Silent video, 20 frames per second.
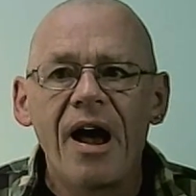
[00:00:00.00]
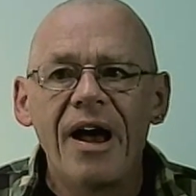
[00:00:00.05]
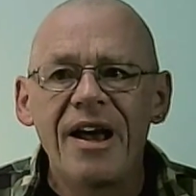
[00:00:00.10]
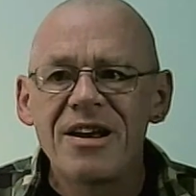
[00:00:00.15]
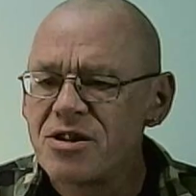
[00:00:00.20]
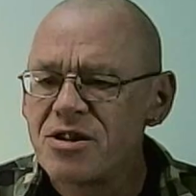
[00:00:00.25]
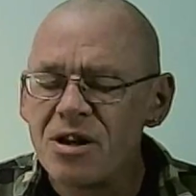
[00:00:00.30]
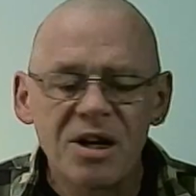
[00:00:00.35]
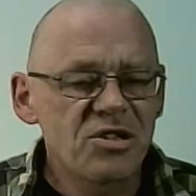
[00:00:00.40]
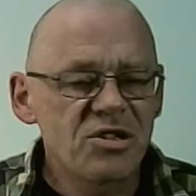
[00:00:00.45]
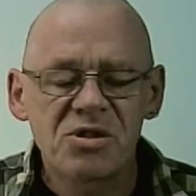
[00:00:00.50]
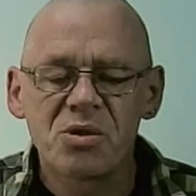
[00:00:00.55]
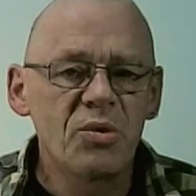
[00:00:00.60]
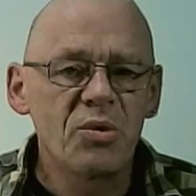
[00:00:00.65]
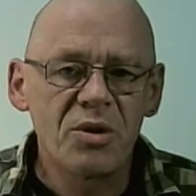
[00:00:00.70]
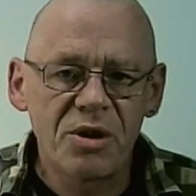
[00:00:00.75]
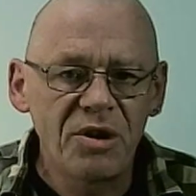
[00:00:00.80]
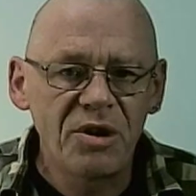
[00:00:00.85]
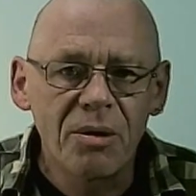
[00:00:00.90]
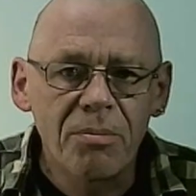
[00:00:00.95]
is not
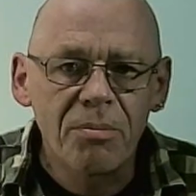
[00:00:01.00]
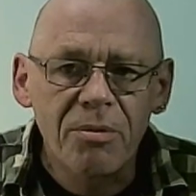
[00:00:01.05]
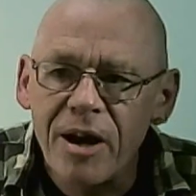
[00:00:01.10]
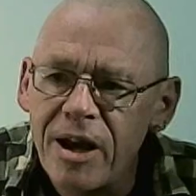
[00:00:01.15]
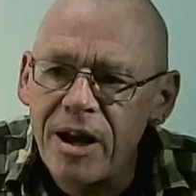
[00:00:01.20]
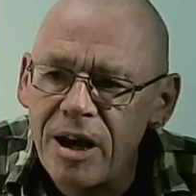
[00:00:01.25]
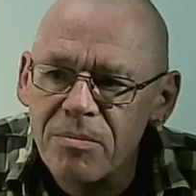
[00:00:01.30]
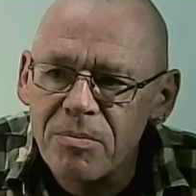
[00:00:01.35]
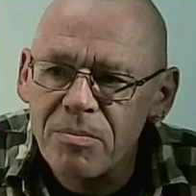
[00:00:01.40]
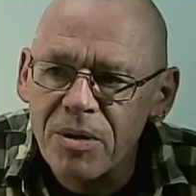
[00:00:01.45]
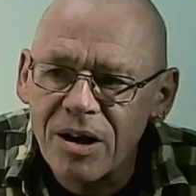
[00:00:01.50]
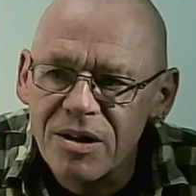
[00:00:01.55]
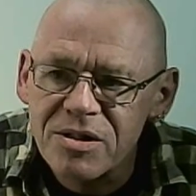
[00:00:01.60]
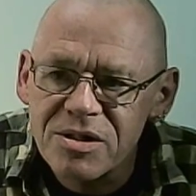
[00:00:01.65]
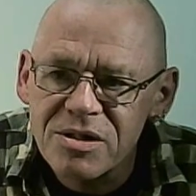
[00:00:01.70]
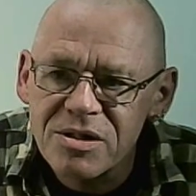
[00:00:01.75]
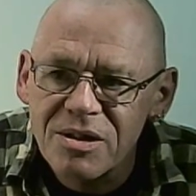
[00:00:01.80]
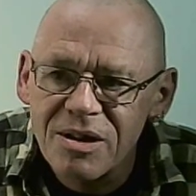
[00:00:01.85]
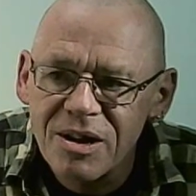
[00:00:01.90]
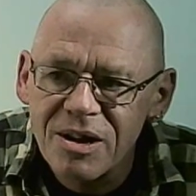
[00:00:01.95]
stored in your brain
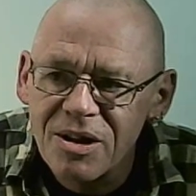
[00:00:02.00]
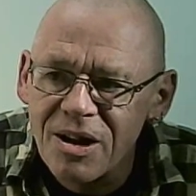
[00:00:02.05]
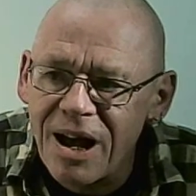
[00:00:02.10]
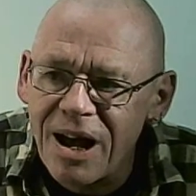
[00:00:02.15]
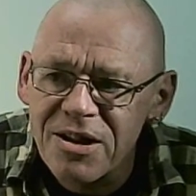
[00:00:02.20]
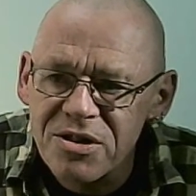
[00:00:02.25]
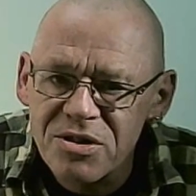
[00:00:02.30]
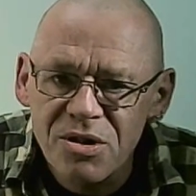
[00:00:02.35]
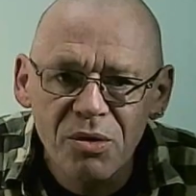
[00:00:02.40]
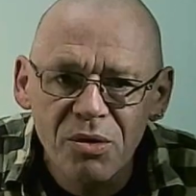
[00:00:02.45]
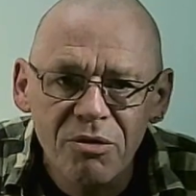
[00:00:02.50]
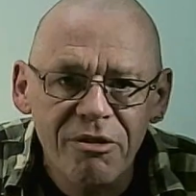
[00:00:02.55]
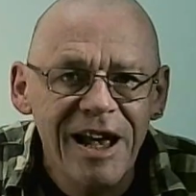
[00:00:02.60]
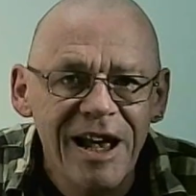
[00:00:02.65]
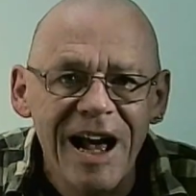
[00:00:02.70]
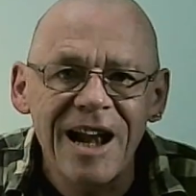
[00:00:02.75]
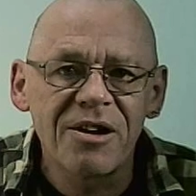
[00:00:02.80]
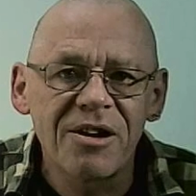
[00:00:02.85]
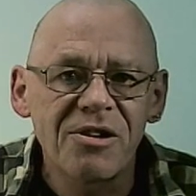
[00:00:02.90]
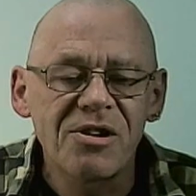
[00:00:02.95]
because it has no
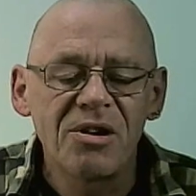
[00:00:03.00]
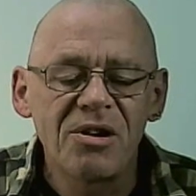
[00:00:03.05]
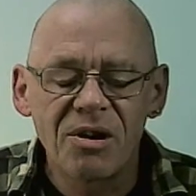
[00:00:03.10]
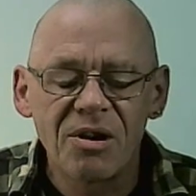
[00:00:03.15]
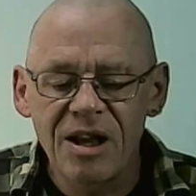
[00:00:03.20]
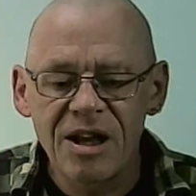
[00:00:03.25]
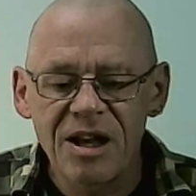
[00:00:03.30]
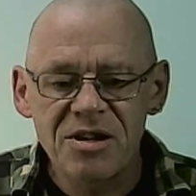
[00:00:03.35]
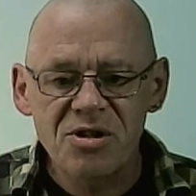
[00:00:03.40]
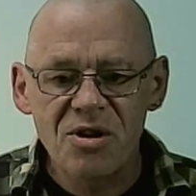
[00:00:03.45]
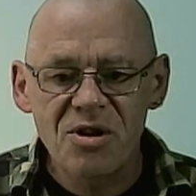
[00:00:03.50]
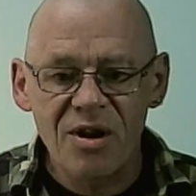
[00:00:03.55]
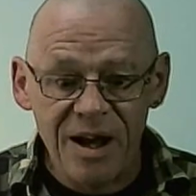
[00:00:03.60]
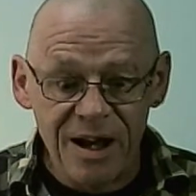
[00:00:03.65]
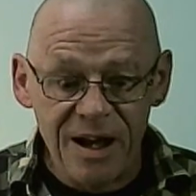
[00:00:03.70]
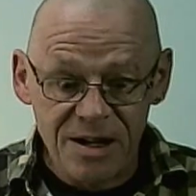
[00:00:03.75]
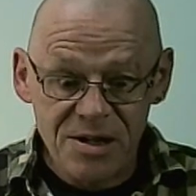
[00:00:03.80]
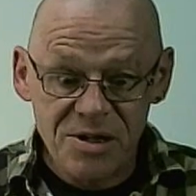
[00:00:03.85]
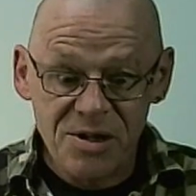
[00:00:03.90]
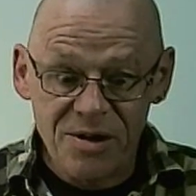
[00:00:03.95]
reality unless your
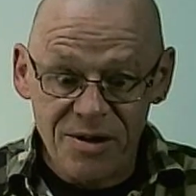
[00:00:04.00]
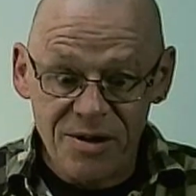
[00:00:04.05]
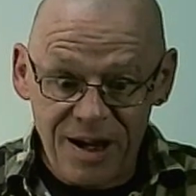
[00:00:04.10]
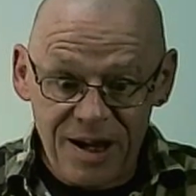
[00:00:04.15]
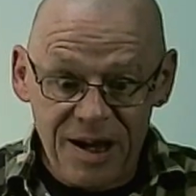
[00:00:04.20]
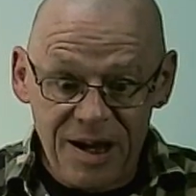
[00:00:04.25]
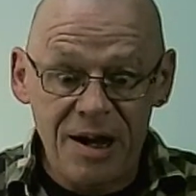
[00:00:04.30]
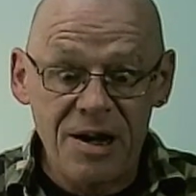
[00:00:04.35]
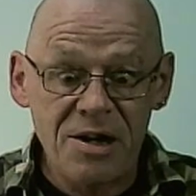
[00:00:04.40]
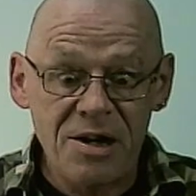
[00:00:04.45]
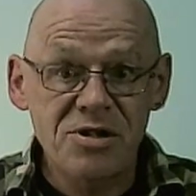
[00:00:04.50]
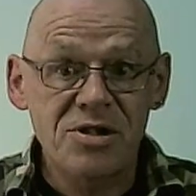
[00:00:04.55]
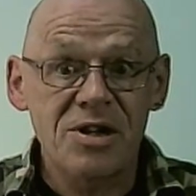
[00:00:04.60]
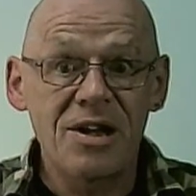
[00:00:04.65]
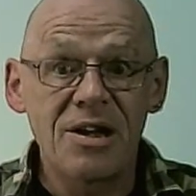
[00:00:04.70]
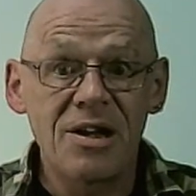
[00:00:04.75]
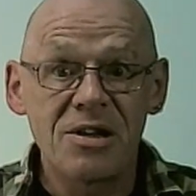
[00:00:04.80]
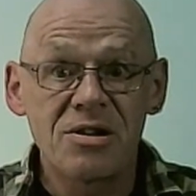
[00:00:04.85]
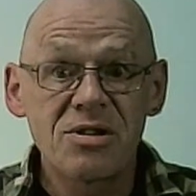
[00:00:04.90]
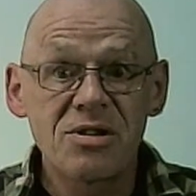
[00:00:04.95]
hands are engaged
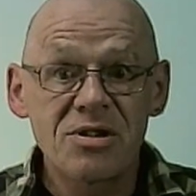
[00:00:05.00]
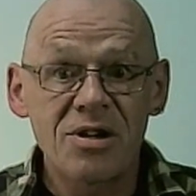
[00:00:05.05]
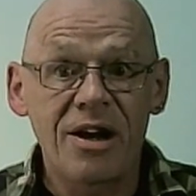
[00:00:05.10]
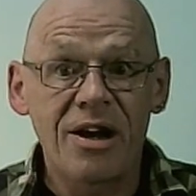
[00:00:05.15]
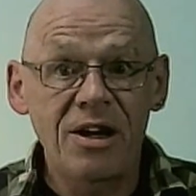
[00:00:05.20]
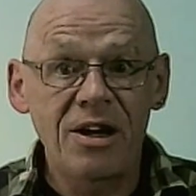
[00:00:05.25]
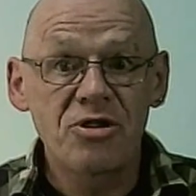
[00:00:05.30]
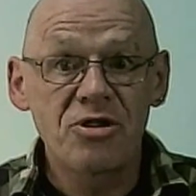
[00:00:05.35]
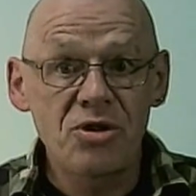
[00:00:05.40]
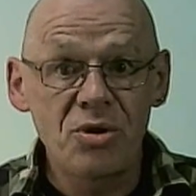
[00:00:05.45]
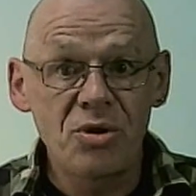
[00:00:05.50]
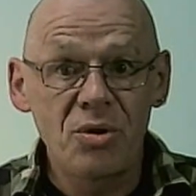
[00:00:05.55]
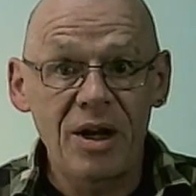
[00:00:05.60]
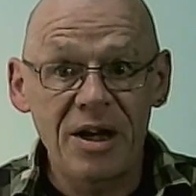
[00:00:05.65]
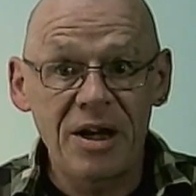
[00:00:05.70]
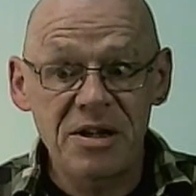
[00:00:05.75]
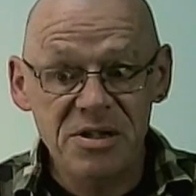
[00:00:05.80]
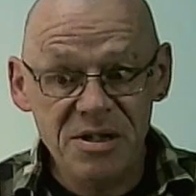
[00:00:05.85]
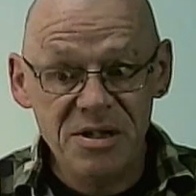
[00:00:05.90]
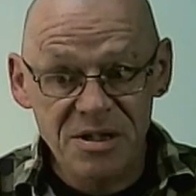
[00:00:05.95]
in tying
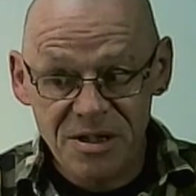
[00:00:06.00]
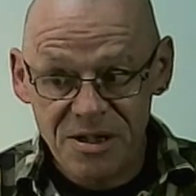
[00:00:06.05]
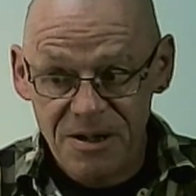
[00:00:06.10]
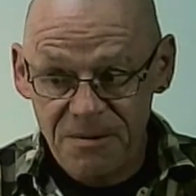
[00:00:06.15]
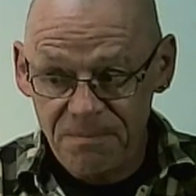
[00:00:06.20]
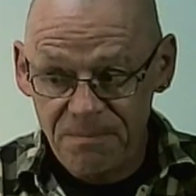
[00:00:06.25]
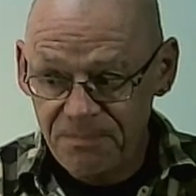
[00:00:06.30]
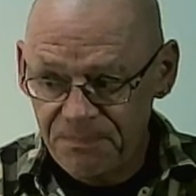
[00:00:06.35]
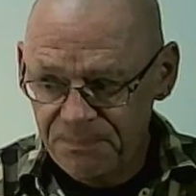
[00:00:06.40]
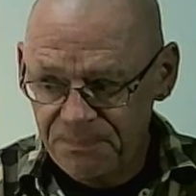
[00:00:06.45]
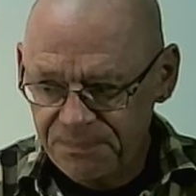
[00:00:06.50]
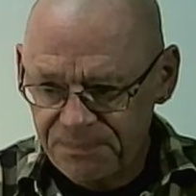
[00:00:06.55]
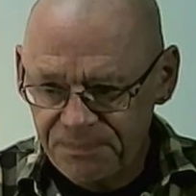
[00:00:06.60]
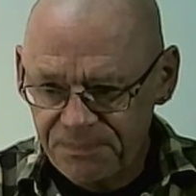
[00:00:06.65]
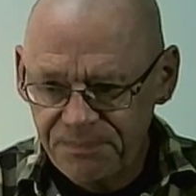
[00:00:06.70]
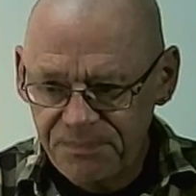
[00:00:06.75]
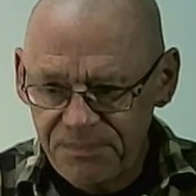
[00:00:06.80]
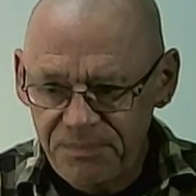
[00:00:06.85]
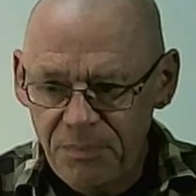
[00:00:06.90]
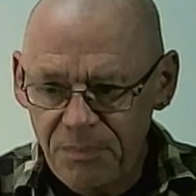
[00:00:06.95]
shoelaces.
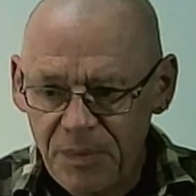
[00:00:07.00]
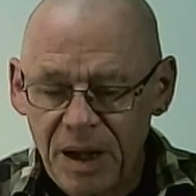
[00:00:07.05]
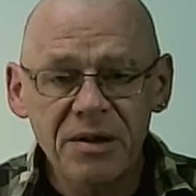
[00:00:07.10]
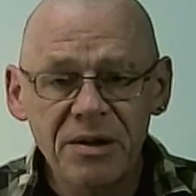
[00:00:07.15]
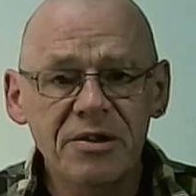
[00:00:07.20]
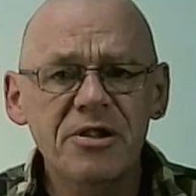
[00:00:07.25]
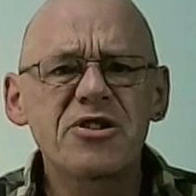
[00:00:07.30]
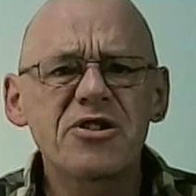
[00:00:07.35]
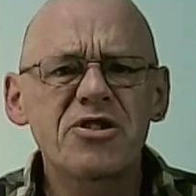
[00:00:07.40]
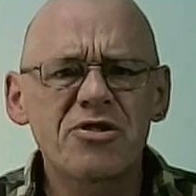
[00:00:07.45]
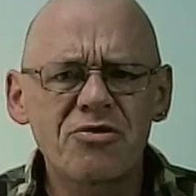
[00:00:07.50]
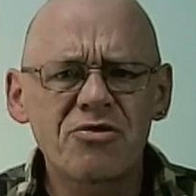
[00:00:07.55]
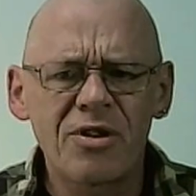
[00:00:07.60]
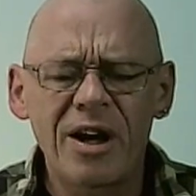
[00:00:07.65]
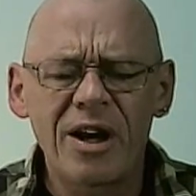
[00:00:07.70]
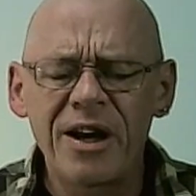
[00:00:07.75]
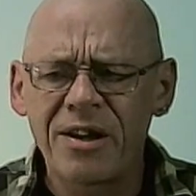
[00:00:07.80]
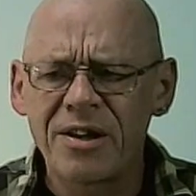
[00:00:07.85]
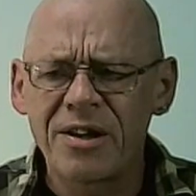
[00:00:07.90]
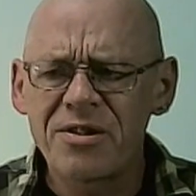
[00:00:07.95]
Just
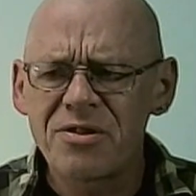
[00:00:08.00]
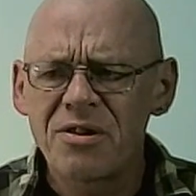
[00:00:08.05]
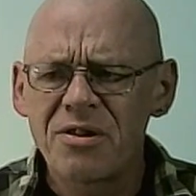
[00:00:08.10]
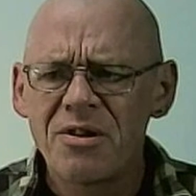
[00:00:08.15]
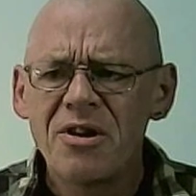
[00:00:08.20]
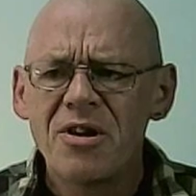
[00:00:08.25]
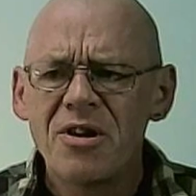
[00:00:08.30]
try this.